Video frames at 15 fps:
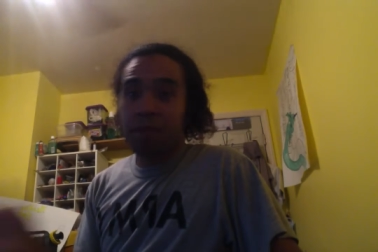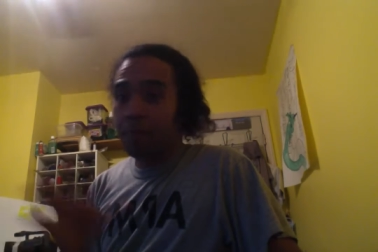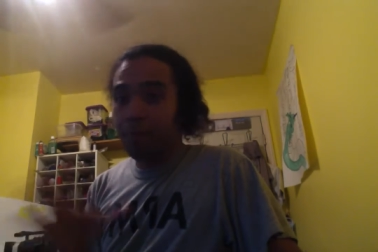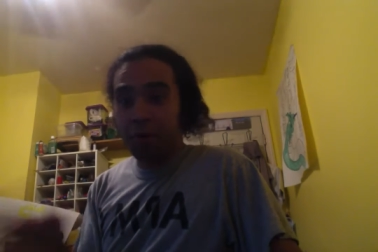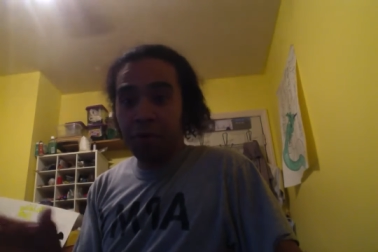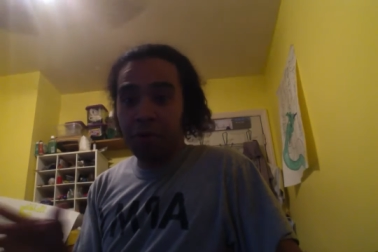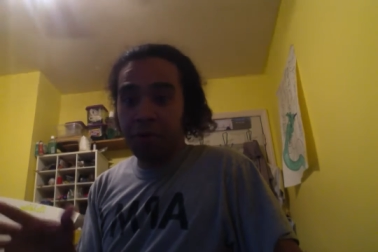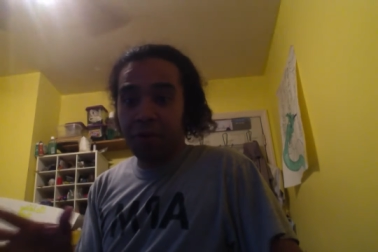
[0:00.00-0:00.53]

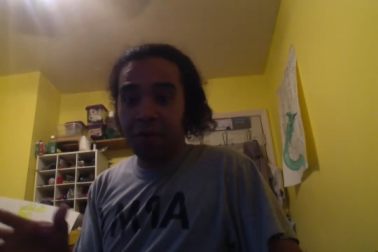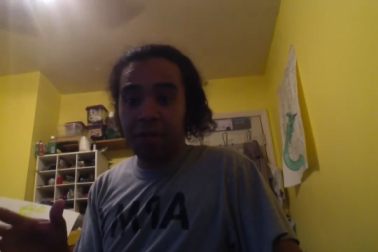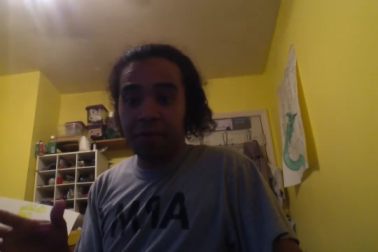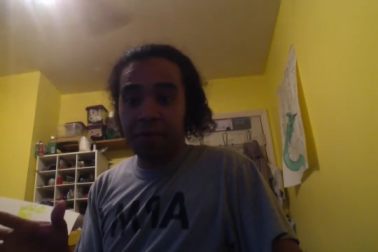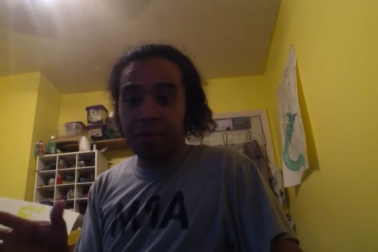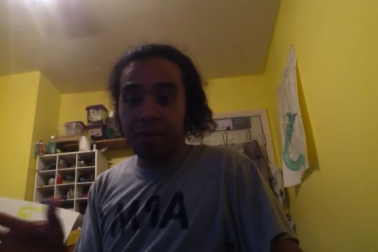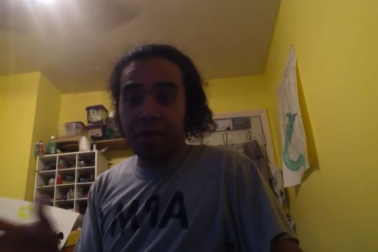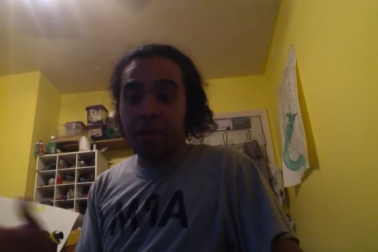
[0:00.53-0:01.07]
Period.
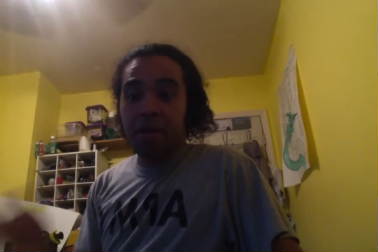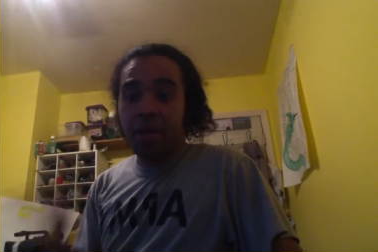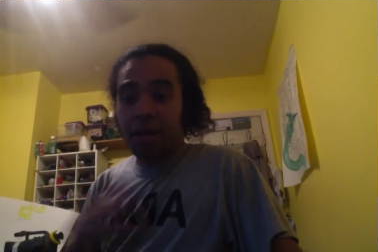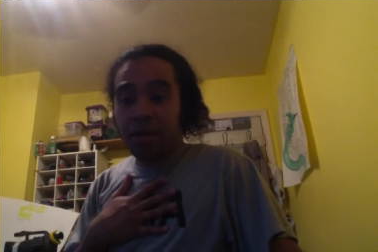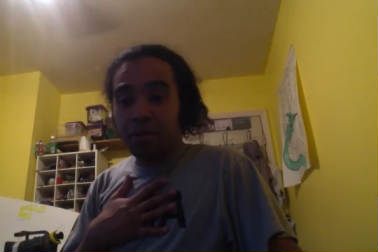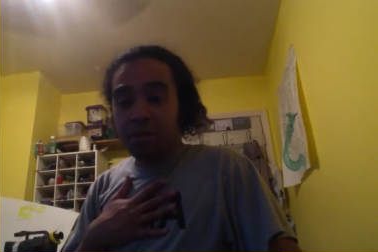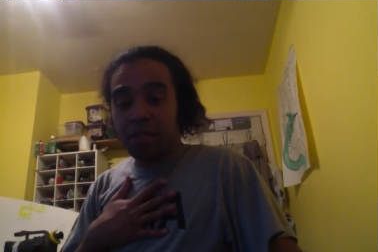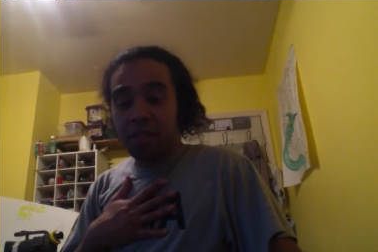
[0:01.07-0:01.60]

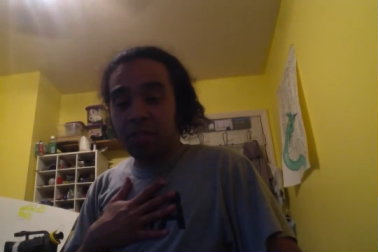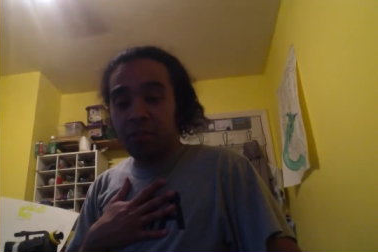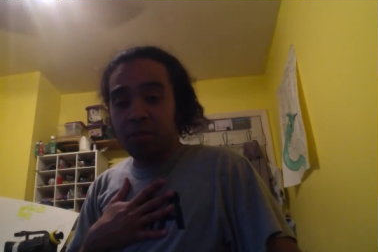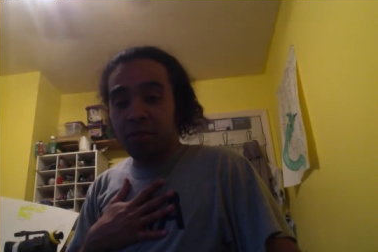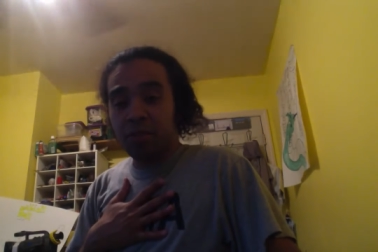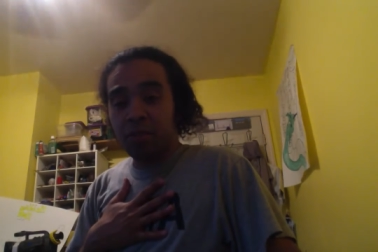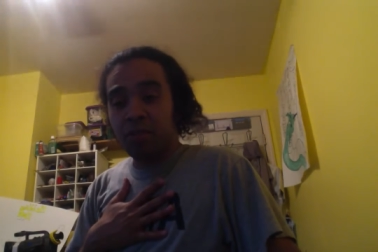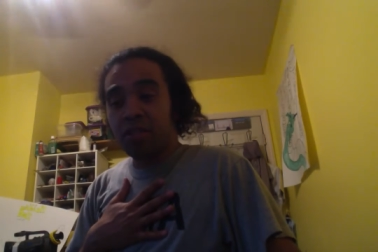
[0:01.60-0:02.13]
I'm James
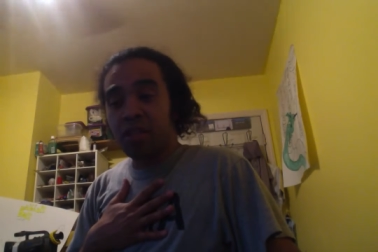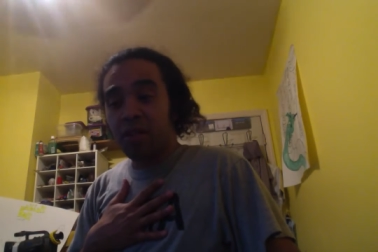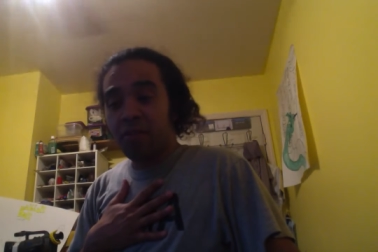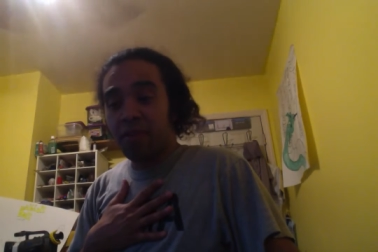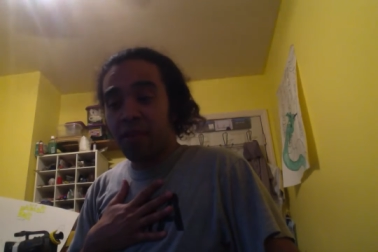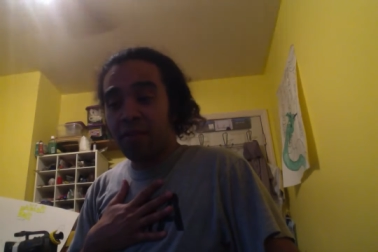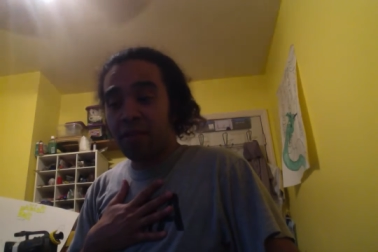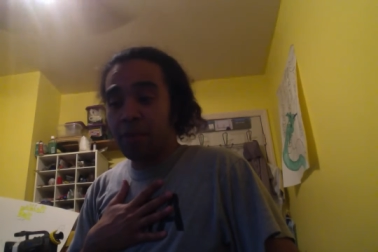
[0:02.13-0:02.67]
Williams Jr., Kung Fu
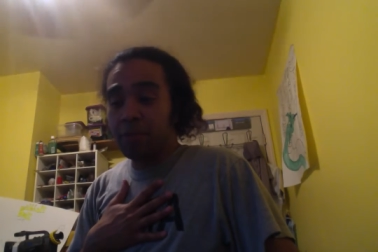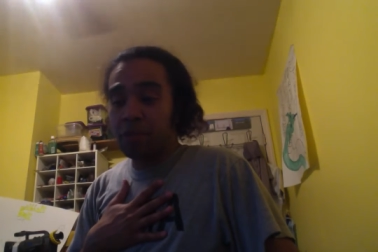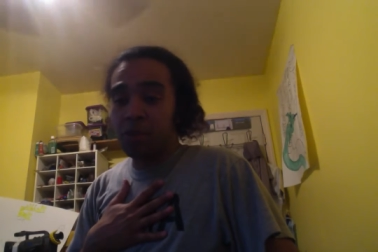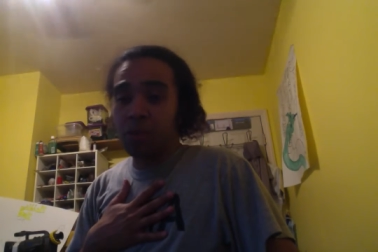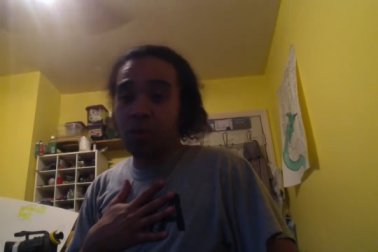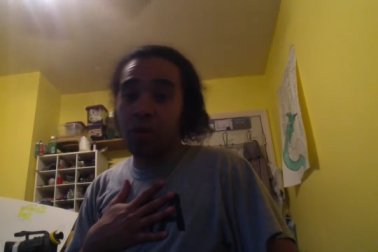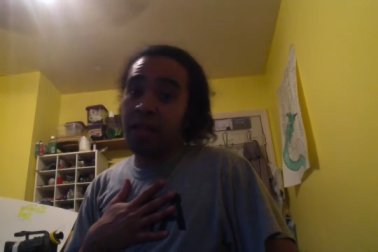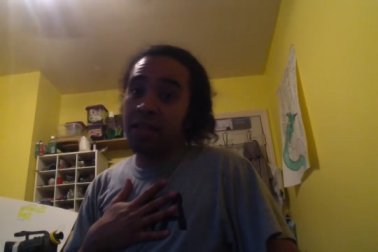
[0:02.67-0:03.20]
Advocate number
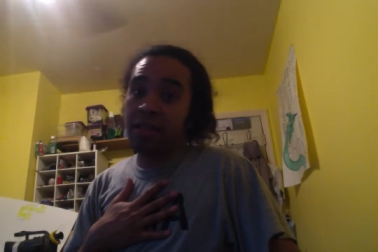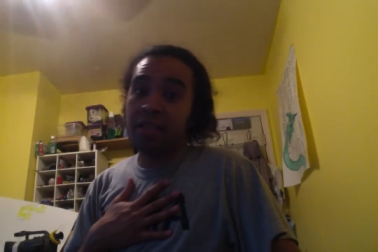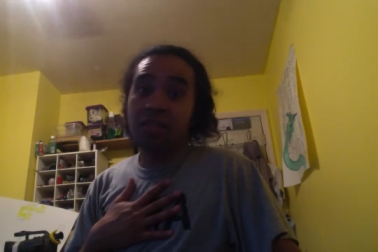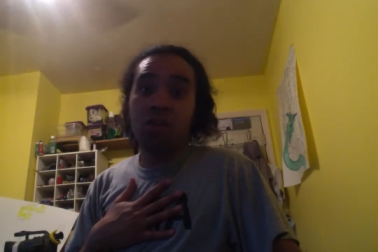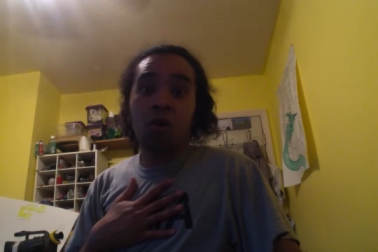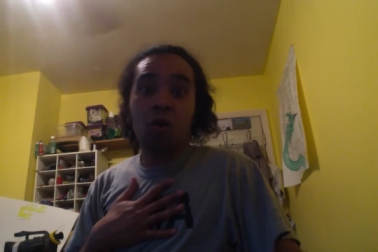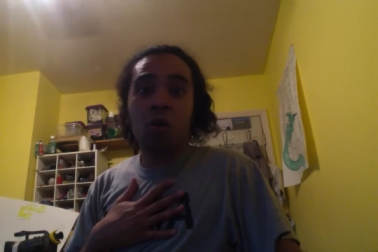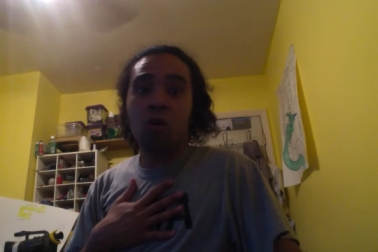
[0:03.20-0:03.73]
2. And let's
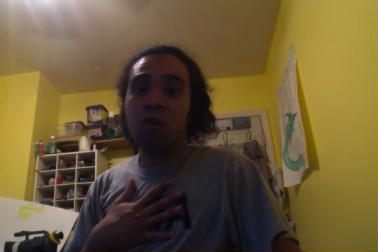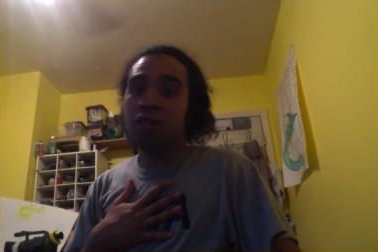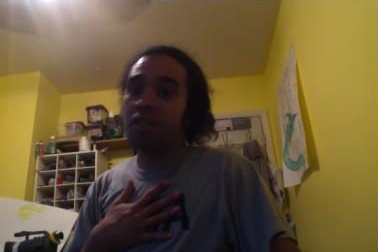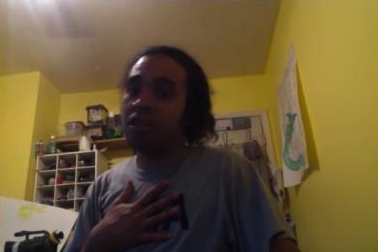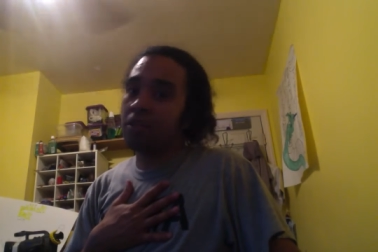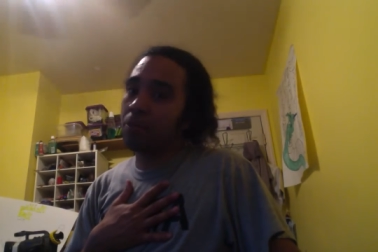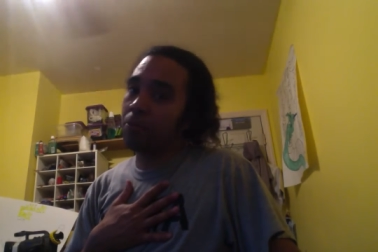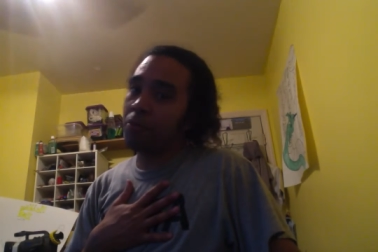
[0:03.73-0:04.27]
all say
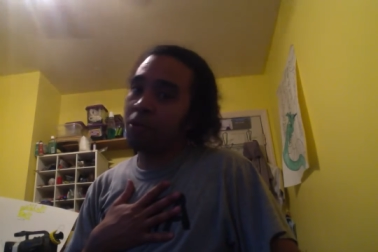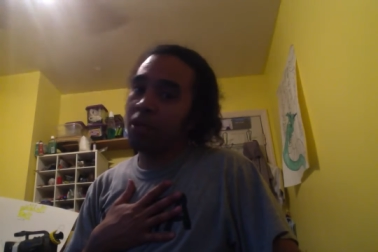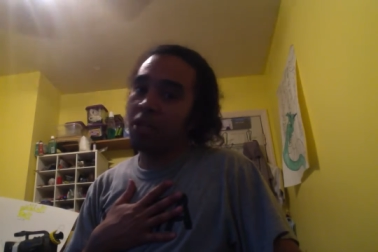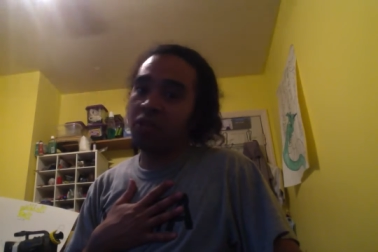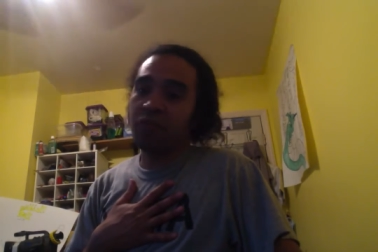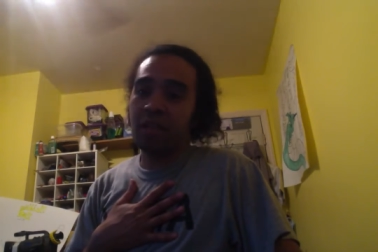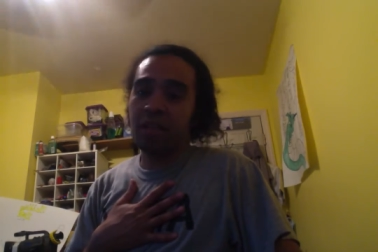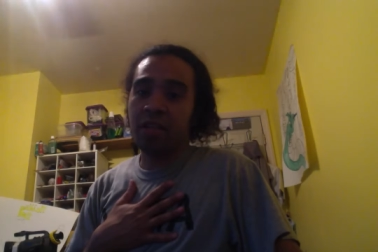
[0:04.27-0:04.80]
some prayers
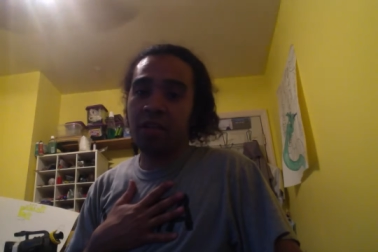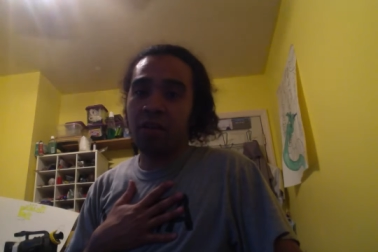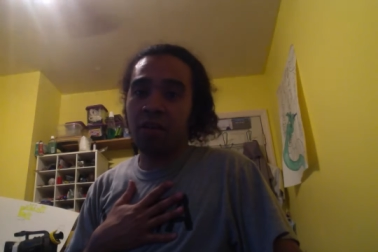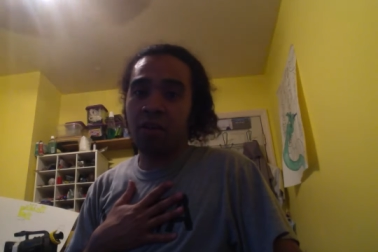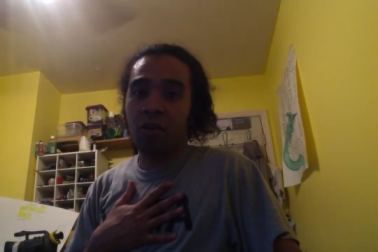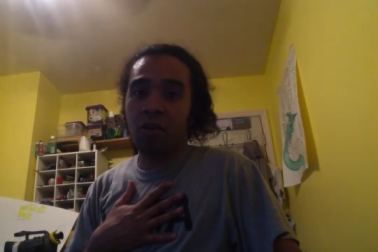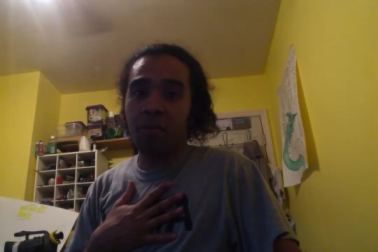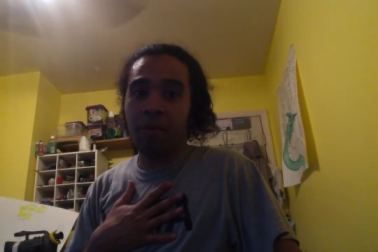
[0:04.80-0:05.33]
for that young
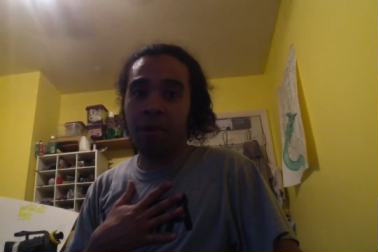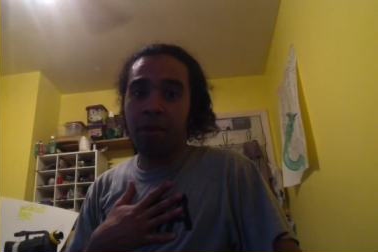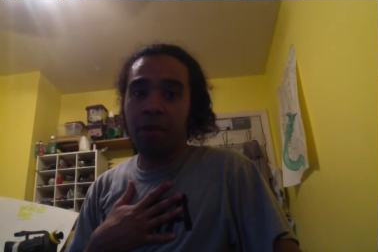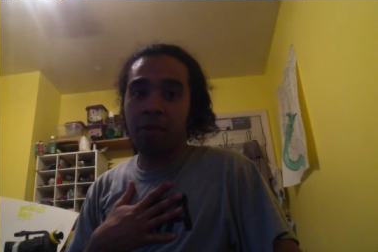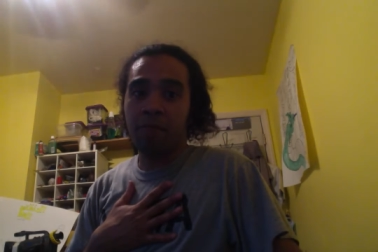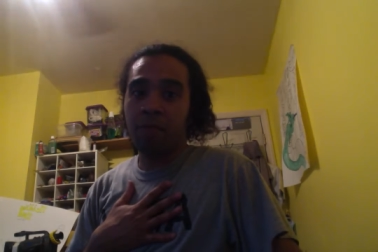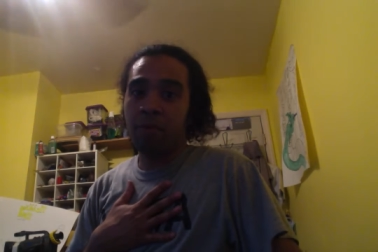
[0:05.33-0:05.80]
girl, man.